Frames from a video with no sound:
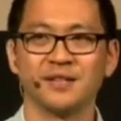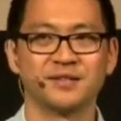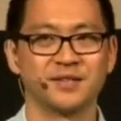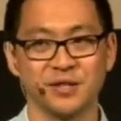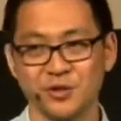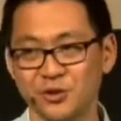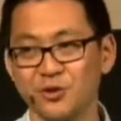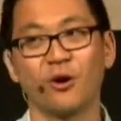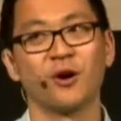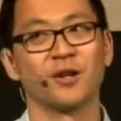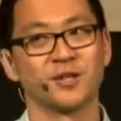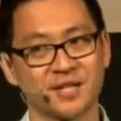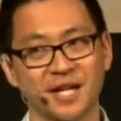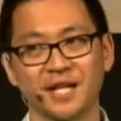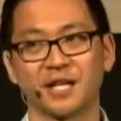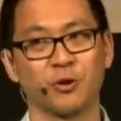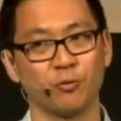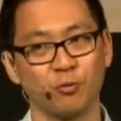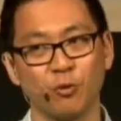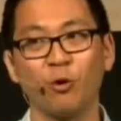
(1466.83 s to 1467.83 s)
did not
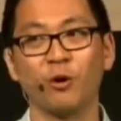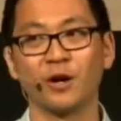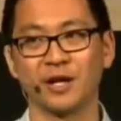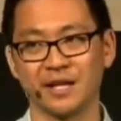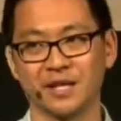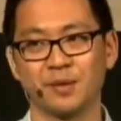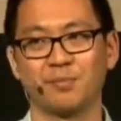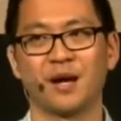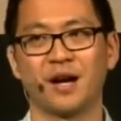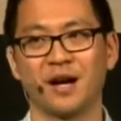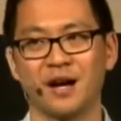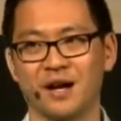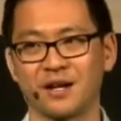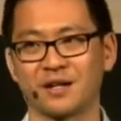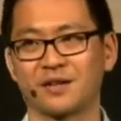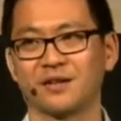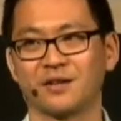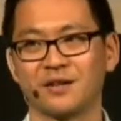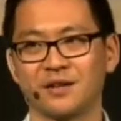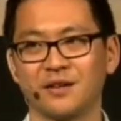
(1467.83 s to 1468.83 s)
take a walk in a
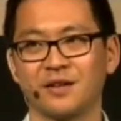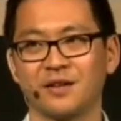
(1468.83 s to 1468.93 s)
park.